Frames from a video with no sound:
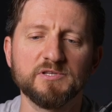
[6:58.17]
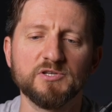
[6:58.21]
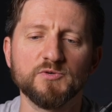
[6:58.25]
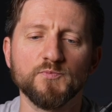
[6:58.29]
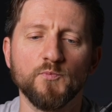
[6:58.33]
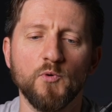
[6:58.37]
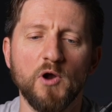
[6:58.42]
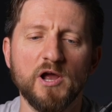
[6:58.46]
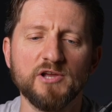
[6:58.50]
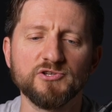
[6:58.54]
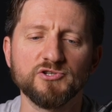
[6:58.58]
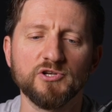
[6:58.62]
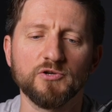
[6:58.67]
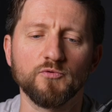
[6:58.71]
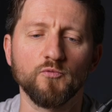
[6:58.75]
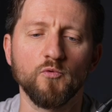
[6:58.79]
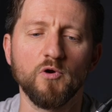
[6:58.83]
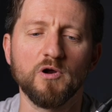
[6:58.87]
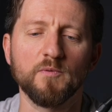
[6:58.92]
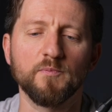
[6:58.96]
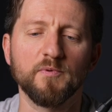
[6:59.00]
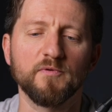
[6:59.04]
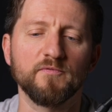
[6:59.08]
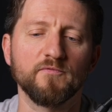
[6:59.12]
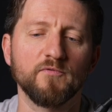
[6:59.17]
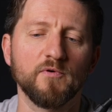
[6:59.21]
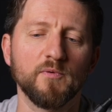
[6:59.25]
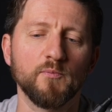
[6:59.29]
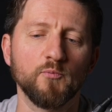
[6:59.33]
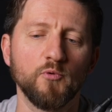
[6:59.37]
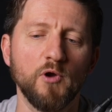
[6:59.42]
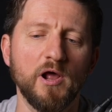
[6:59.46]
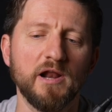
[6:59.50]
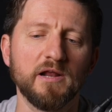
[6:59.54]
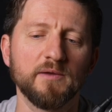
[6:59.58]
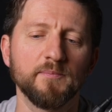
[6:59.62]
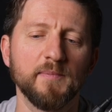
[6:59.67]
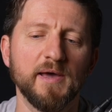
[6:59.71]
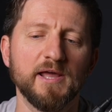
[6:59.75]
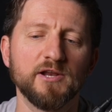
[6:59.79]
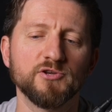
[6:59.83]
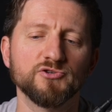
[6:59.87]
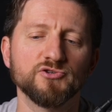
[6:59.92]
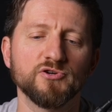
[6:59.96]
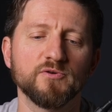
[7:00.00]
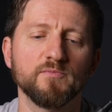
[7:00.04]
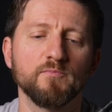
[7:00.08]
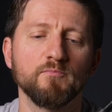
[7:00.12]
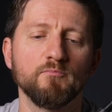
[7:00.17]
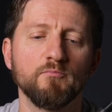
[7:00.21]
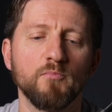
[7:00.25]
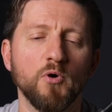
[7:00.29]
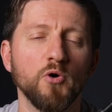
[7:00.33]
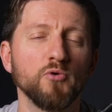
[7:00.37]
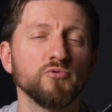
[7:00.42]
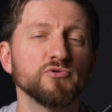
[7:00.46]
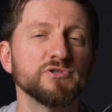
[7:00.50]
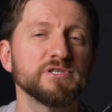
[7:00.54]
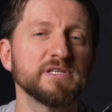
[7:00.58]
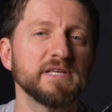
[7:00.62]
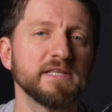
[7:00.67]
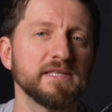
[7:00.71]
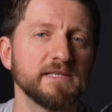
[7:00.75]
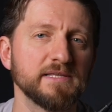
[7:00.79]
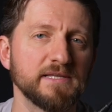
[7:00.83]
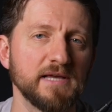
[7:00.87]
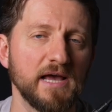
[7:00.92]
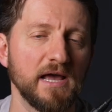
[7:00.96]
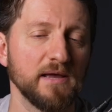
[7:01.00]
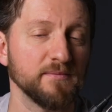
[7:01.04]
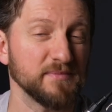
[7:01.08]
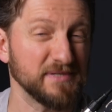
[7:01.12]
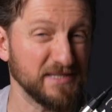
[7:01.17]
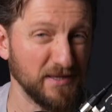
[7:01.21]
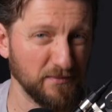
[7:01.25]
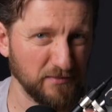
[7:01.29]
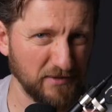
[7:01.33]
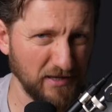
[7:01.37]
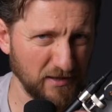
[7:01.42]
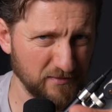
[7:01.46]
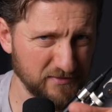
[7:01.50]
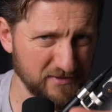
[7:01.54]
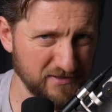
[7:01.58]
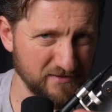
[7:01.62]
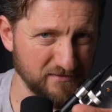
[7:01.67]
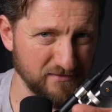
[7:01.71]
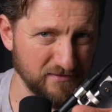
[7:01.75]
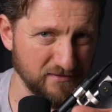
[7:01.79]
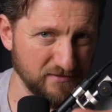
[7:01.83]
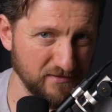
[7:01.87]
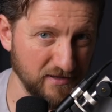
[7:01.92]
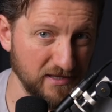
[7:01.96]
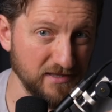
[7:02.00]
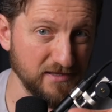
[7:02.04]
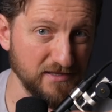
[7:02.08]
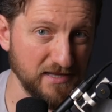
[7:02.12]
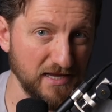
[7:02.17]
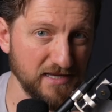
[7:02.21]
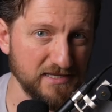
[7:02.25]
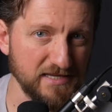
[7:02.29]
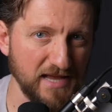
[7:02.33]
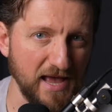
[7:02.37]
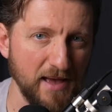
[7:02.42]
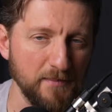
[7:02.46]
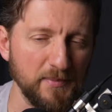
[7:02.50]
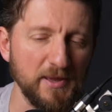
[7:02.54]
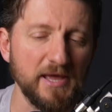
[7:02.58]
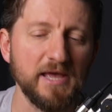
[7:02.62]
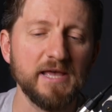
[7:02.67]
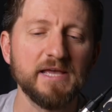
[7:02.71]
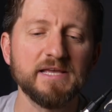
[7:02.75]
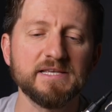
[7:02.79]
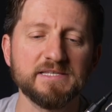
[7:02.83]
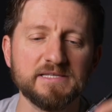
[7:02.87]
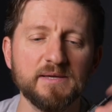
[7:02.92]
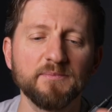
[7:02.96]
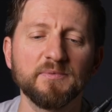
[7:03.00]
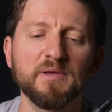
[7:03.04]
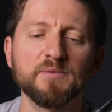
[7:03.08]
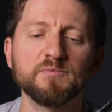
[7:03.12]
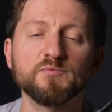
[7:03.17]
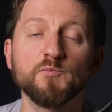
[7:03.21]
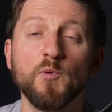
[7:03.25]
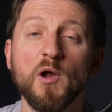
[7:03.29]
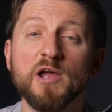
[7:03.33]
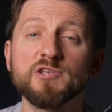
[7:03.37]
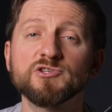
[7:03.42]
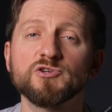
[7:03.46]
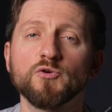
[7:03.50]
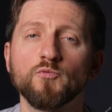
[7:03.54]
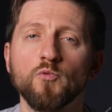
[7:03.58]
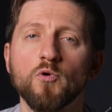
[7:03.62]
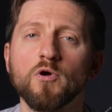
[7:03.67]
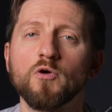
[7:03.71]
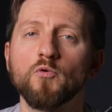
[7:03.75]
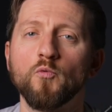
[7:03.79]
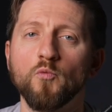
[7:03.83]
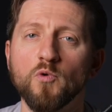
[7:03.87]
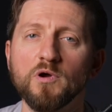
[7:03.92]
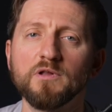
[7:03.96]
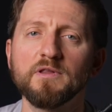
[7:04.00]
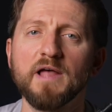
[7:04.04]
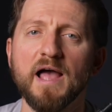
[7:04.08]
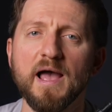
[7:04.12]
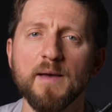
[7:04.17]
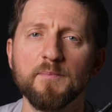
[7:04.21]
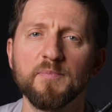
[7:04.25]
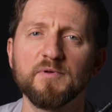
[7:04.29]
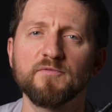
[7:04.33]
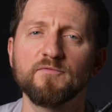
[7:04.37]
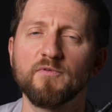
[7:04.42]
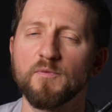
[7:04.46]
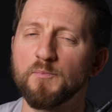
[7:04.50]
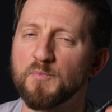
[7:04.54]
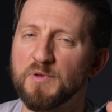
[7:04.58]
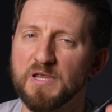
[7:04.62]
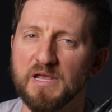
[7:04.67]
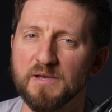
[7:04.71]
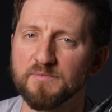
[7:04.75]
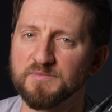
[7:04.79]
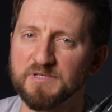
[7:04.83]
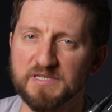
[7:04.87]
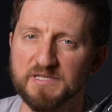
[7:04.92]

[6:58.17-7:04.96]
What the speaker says: there's project work, but for a product manager, most of the time, sometimes that does happen. Sometimes project work will happen. For PMs,